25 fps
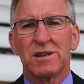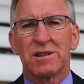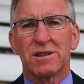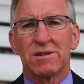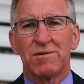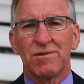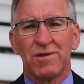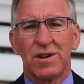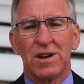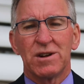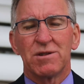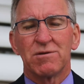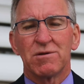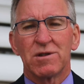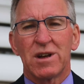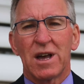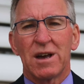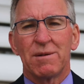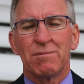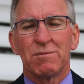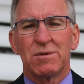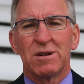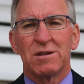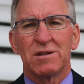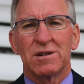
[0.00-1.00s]
that the federal
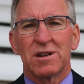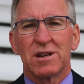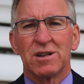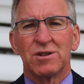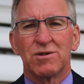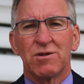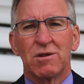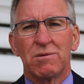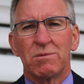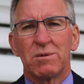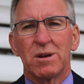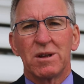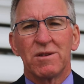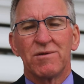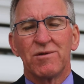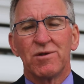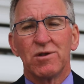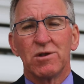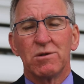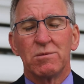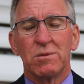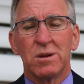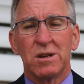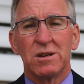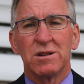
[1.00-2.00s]
government are contributing
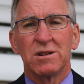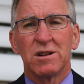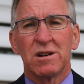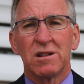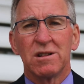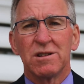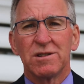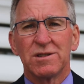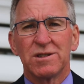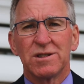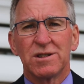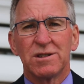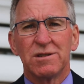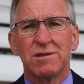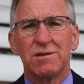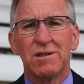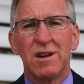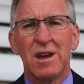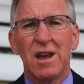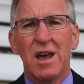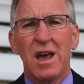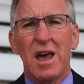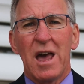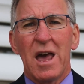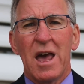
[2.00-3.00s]
$4 million to.
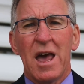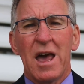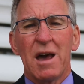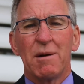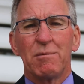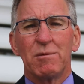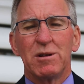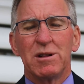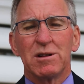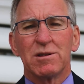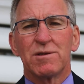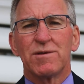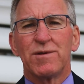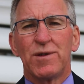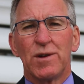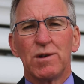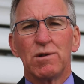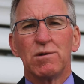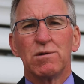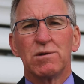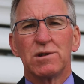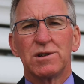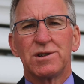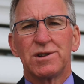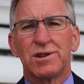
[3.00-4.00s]
And we look
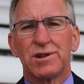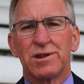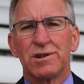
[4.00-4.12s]
forward